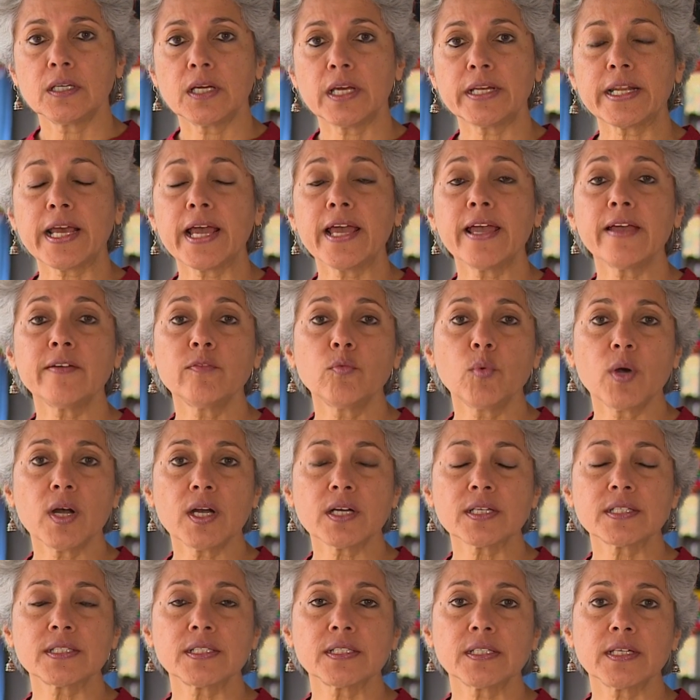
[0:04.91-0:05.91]
and I have
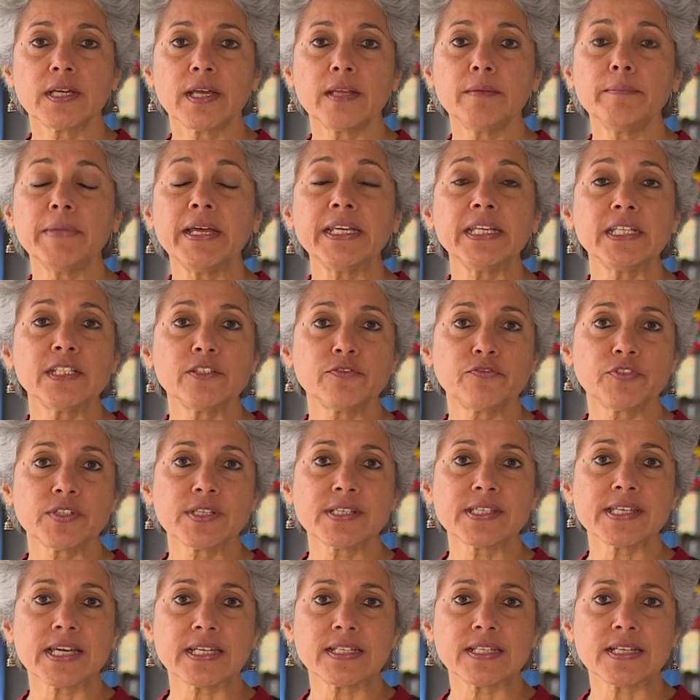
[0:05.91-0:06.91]
worked in many
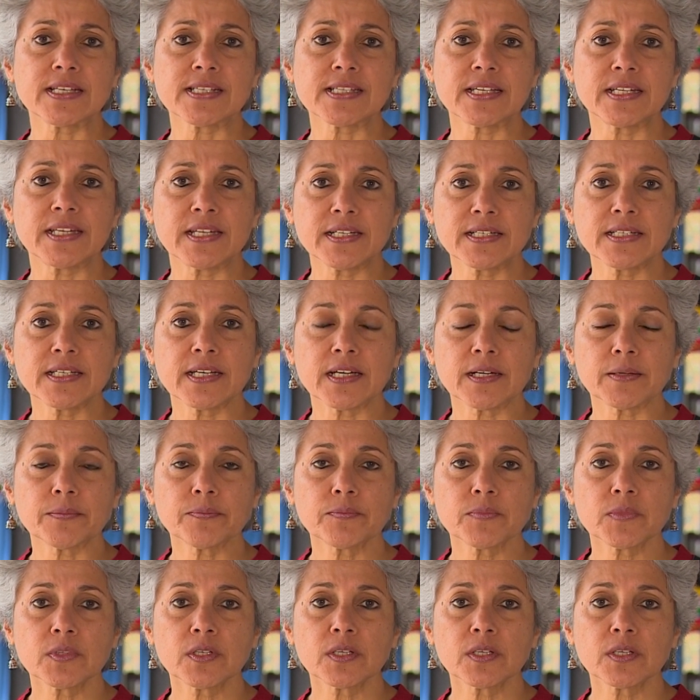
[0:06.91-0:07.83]
different settings in India.